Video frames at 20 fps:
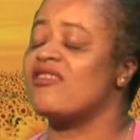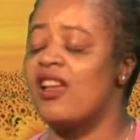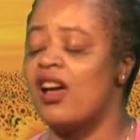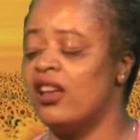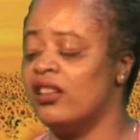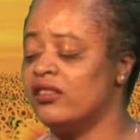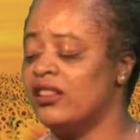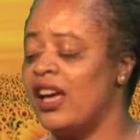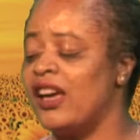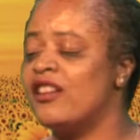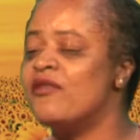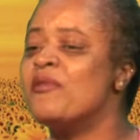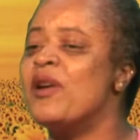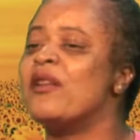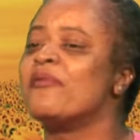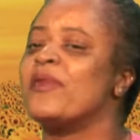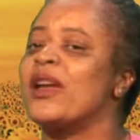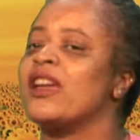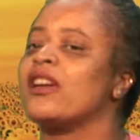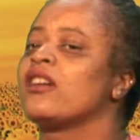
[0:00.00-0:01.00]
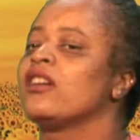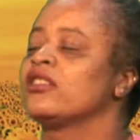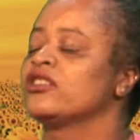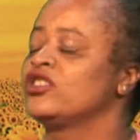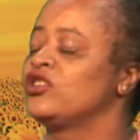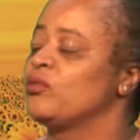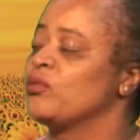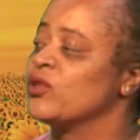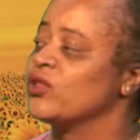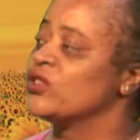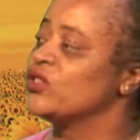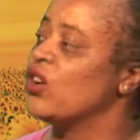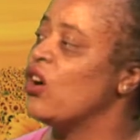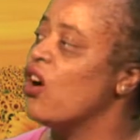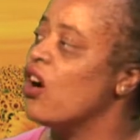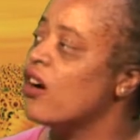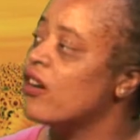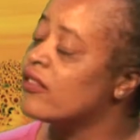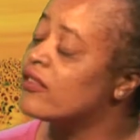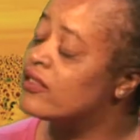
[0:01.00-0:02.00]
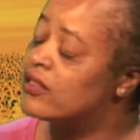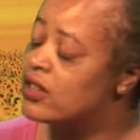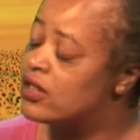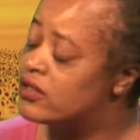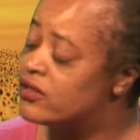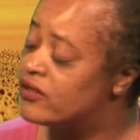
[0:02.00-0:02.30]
A lot of my main customers is